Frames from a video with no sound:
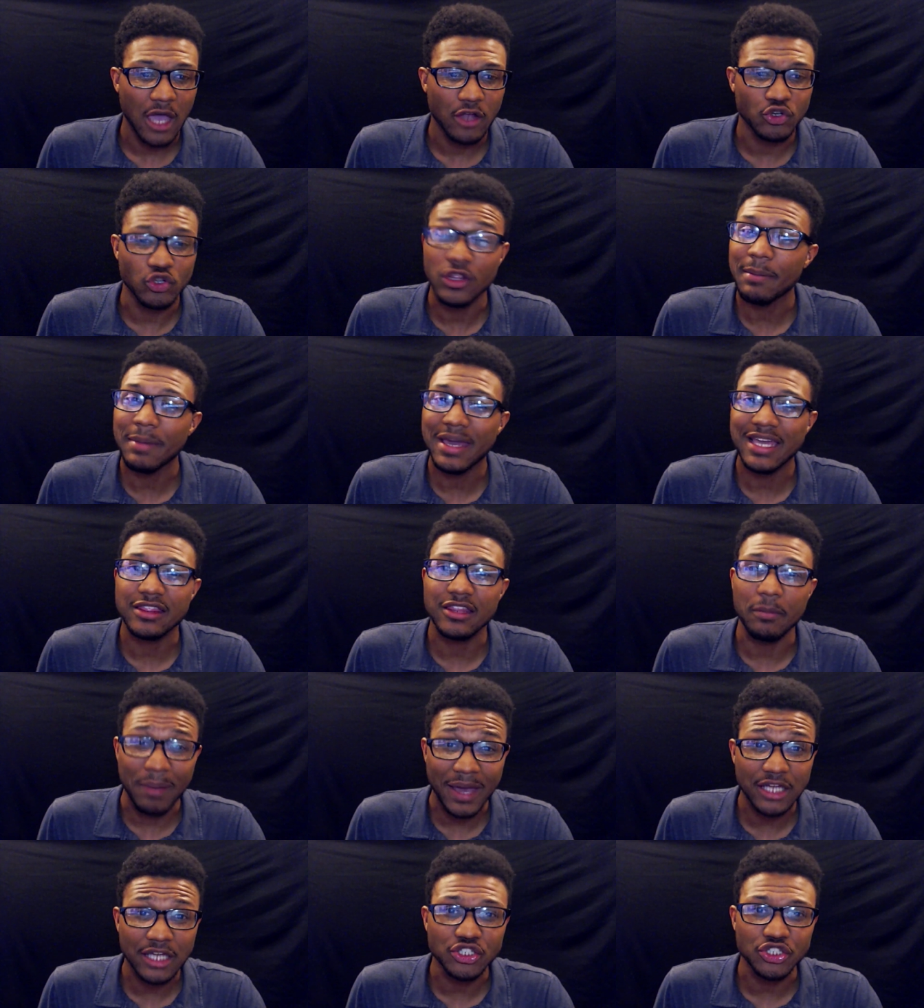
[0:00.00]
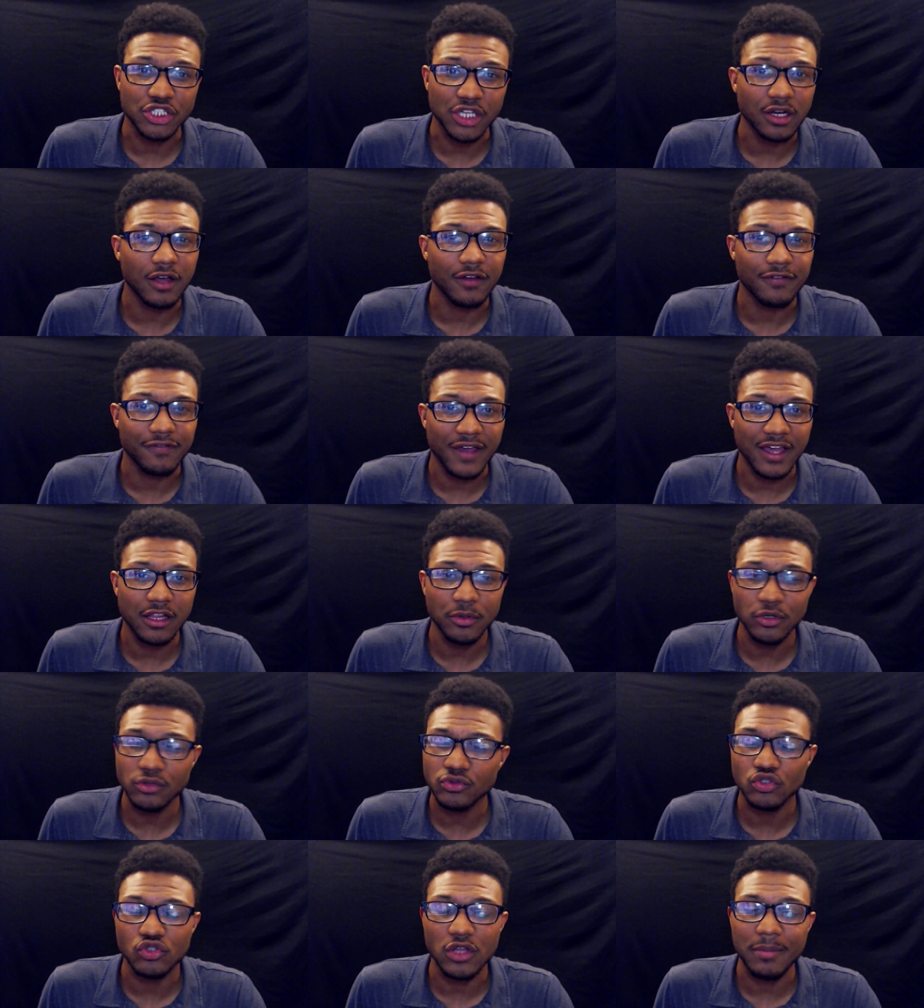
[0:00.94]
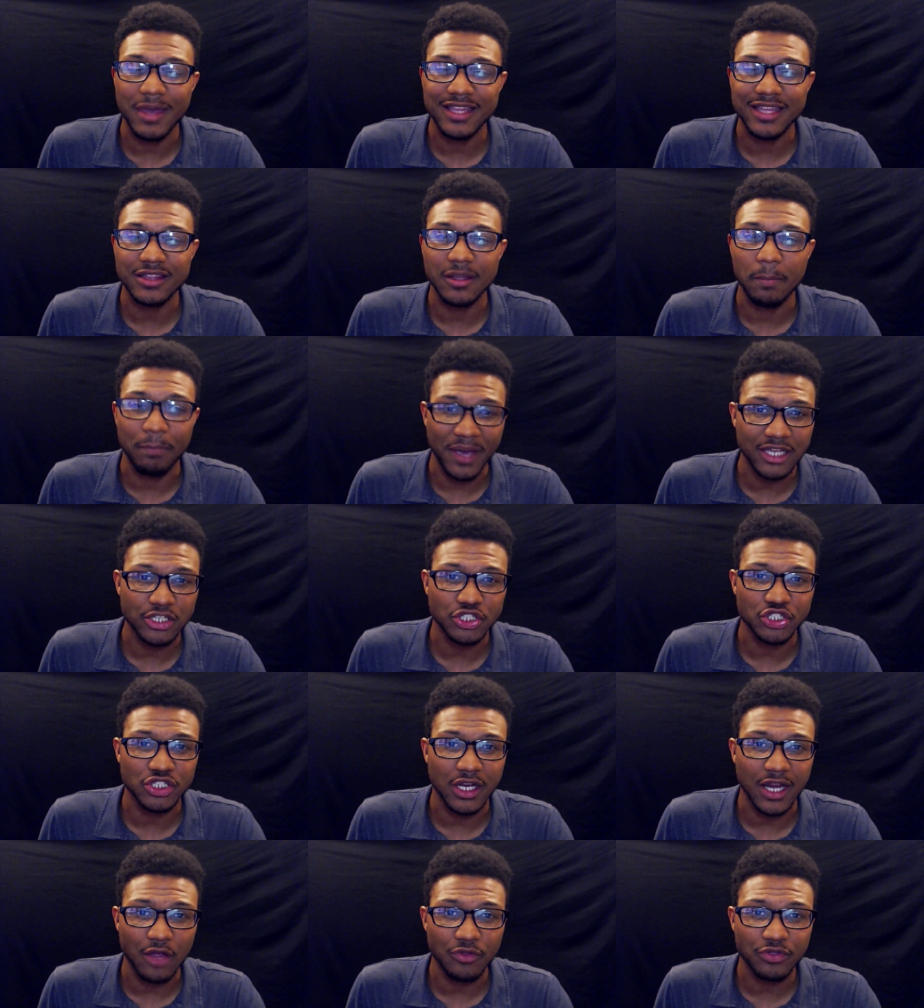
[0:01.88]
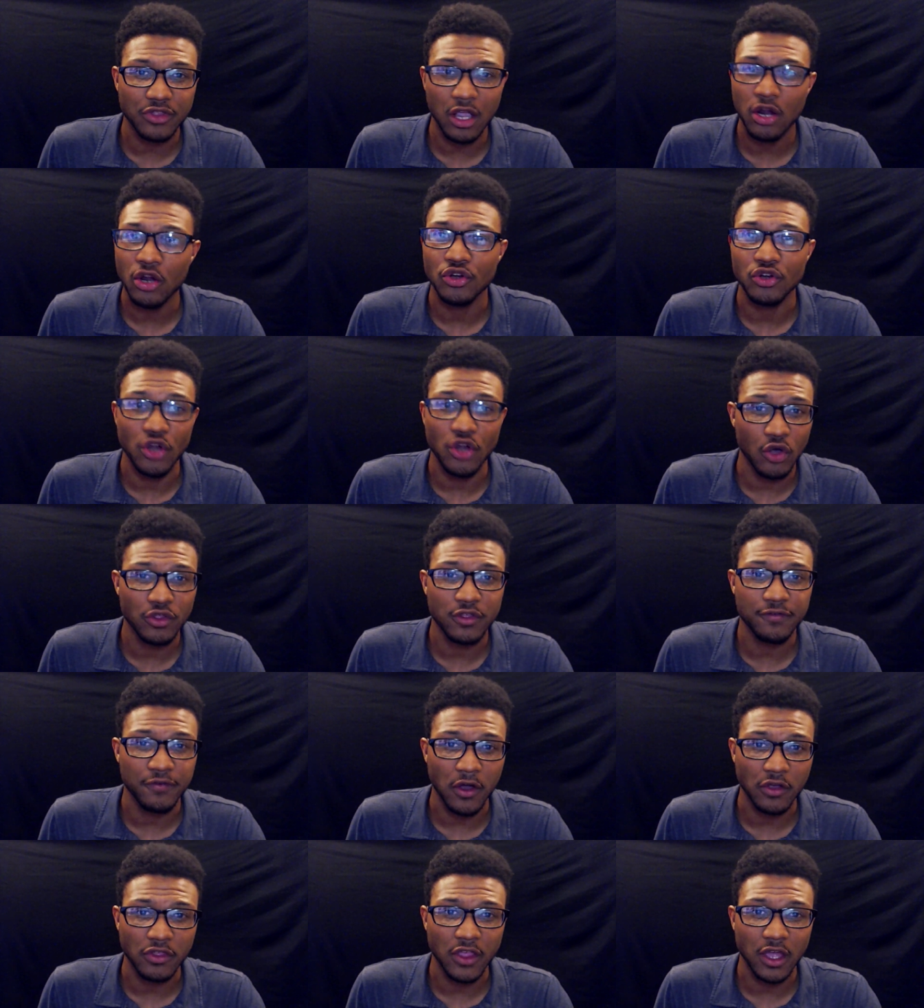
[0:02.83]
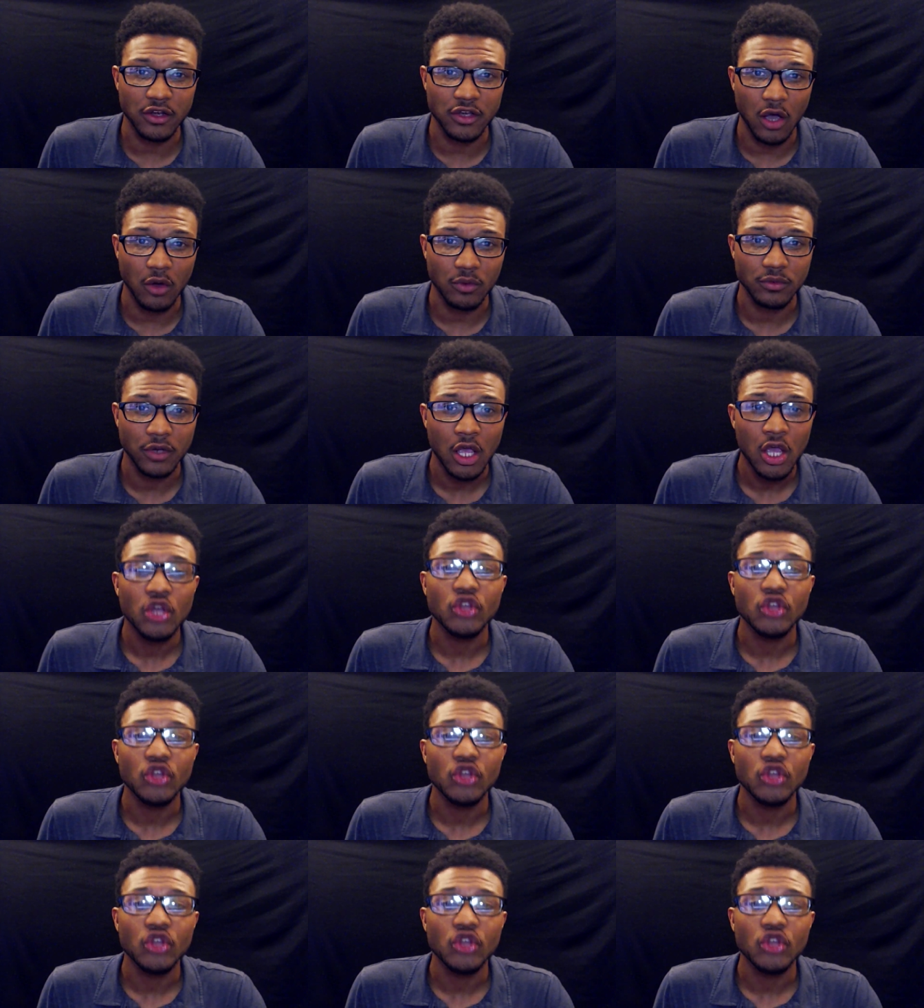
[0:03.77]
Do they make the best shit available? Do they make the best shit out there? No, the fuck they don't.